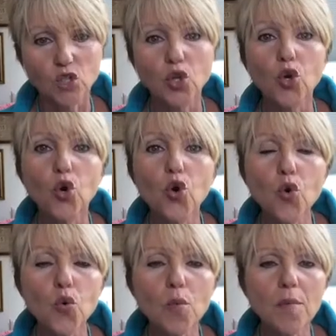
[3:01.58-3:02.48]
"To
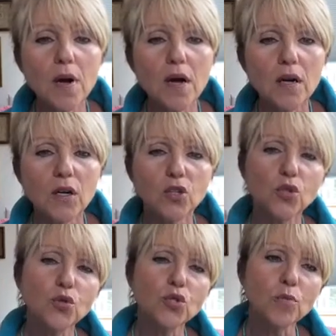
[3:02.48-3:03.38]
whom do
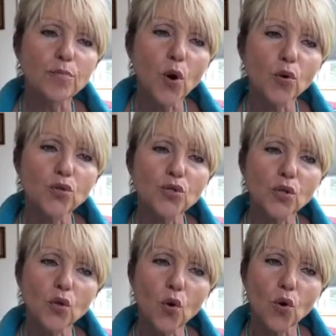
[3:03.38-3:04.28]
you suppose
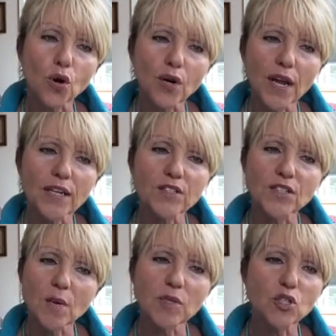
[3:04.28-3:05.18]
the Lord has
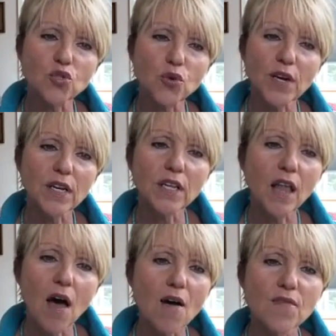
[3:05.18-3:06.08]
demonstrated
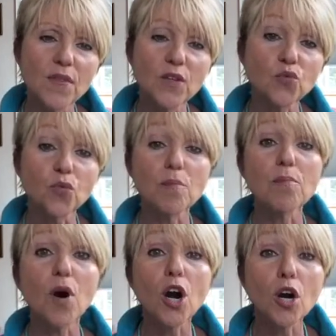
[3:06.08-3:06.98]
love in this
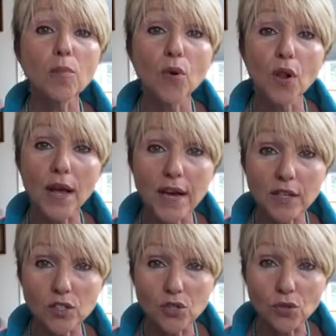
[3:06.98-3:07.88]
remarkable
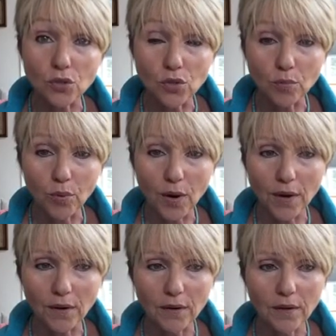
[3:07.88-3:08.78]
answer to
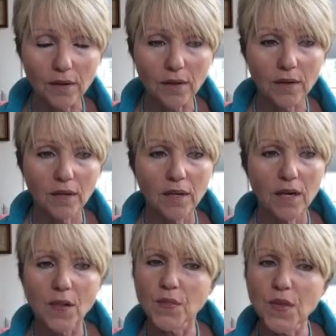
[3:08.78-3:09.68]
prayer?
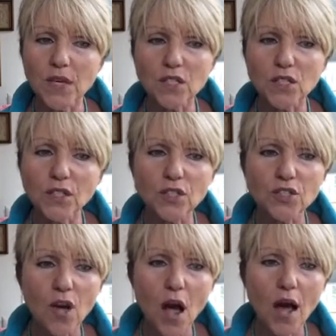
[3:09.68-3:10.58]
This little
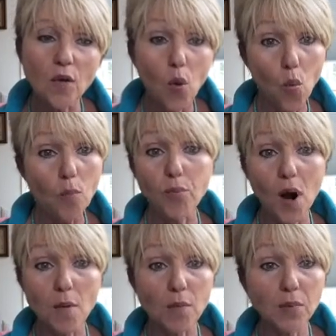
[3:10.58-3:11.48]
tot will
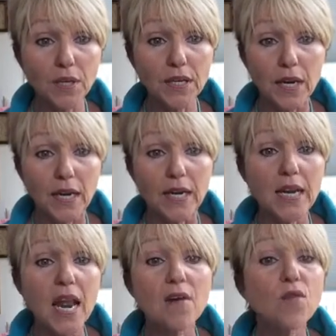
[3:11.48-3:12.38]
probably
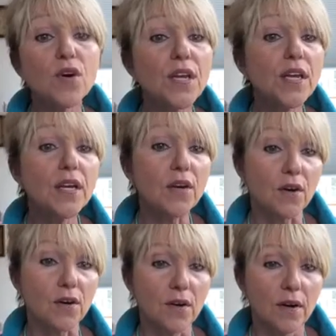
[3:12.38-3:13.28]
never
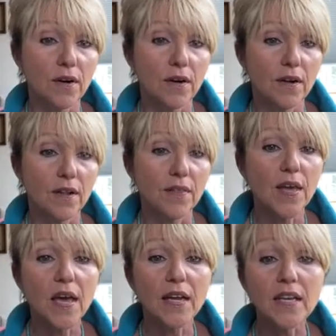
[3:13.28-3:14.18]
hear
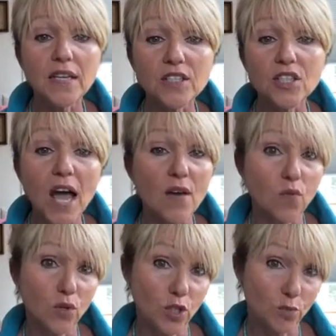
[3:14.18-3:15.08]
that his
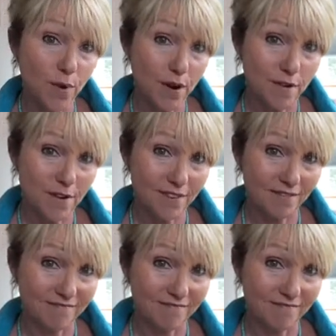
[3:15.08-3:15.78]
life was spared.